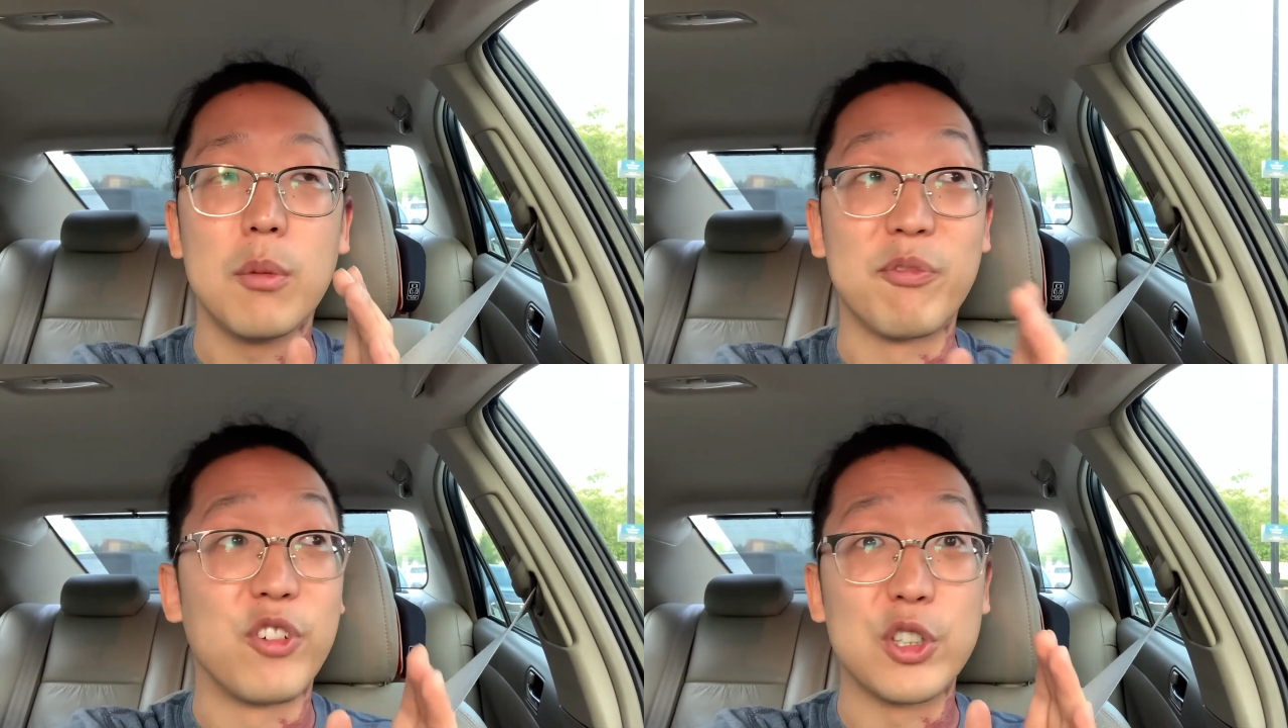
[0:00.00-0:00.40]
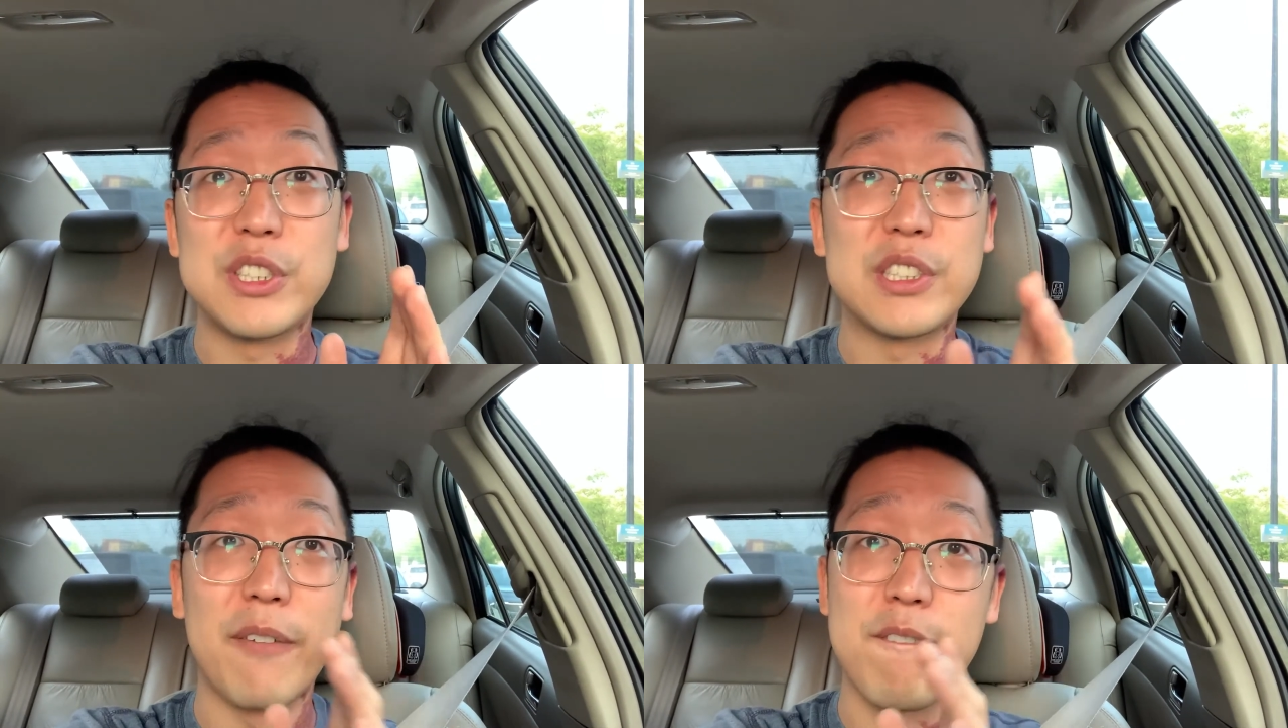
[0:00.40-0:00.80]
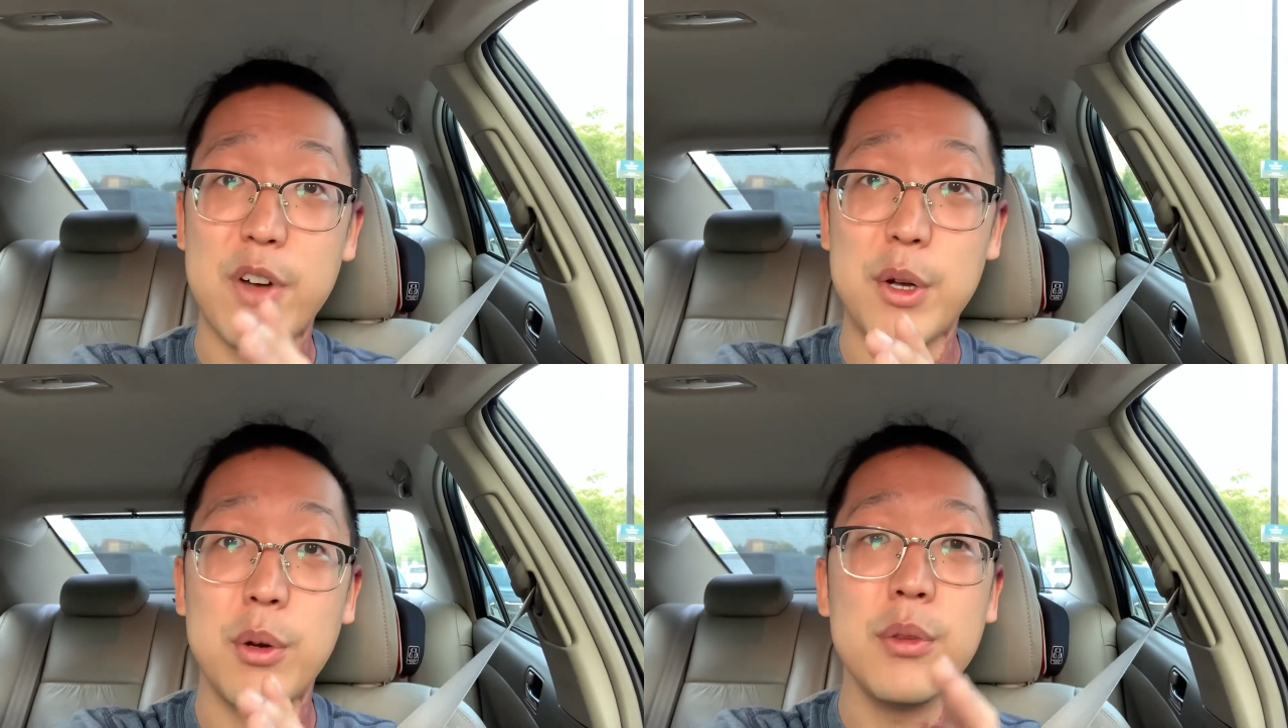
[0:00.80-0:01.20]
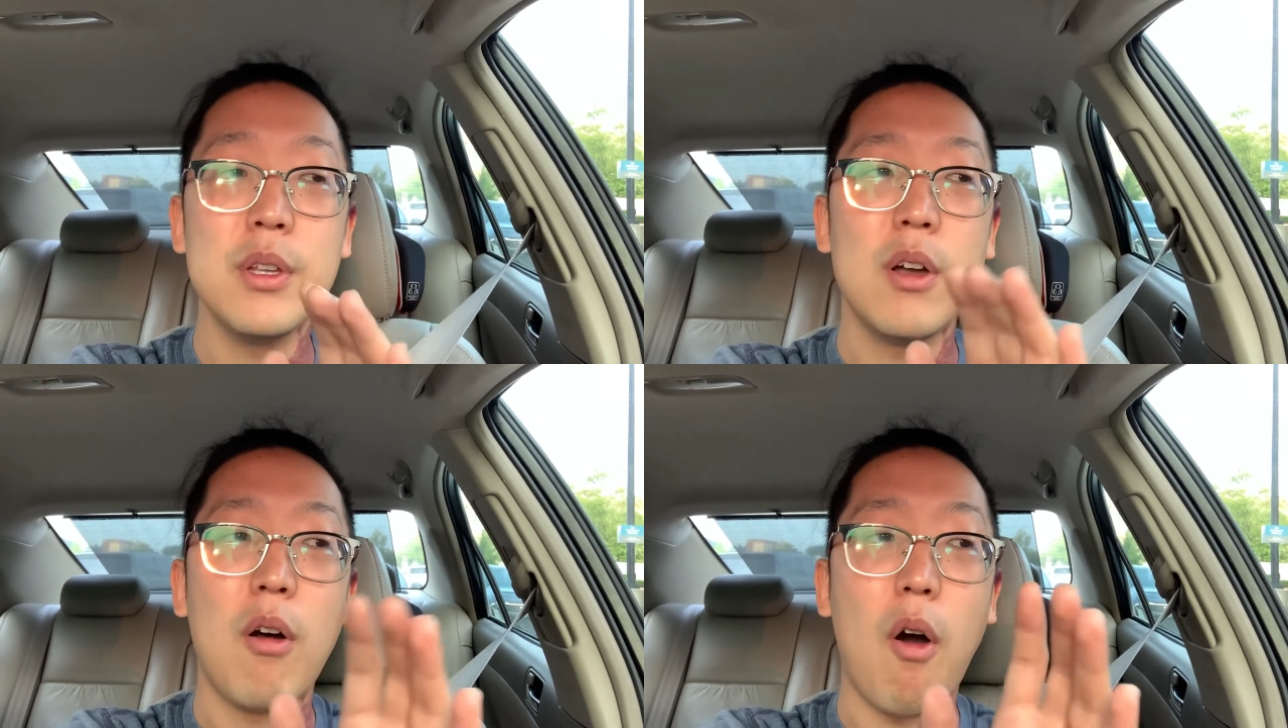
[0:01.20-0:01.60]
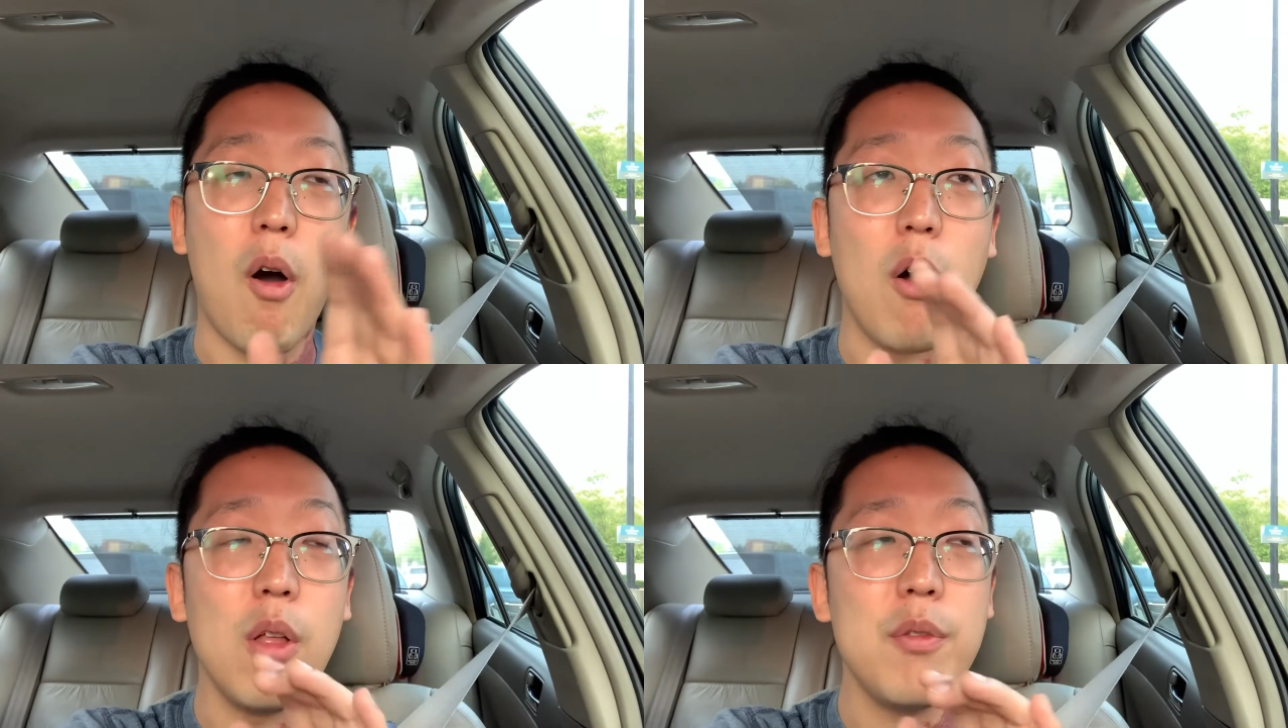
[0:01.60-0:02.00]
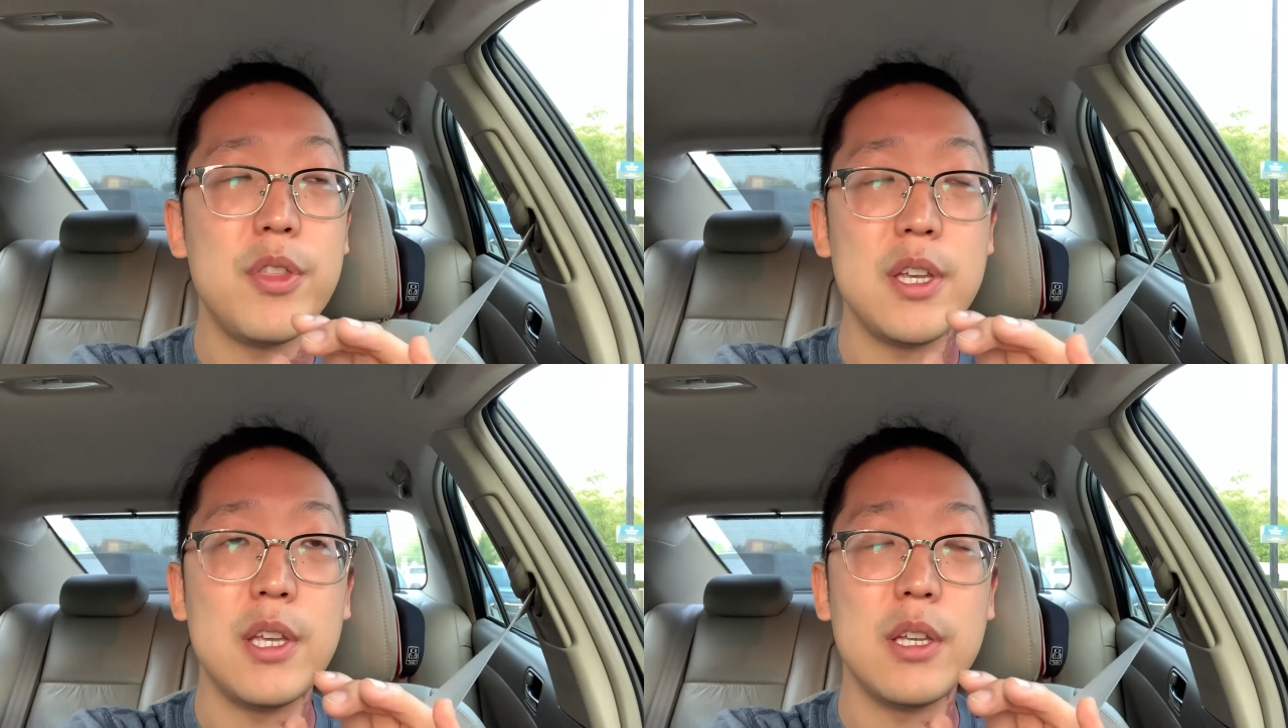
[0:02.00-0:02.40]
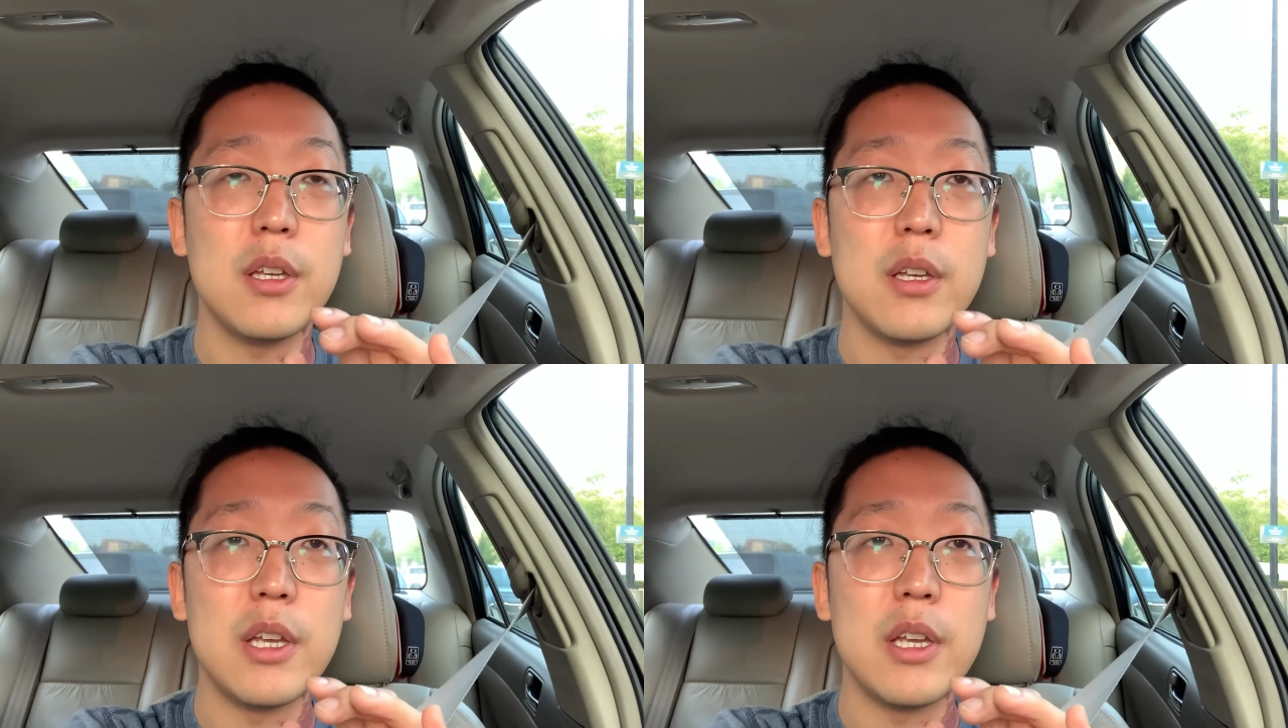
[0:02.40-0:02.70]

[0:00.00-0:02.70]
versus a phone, all of the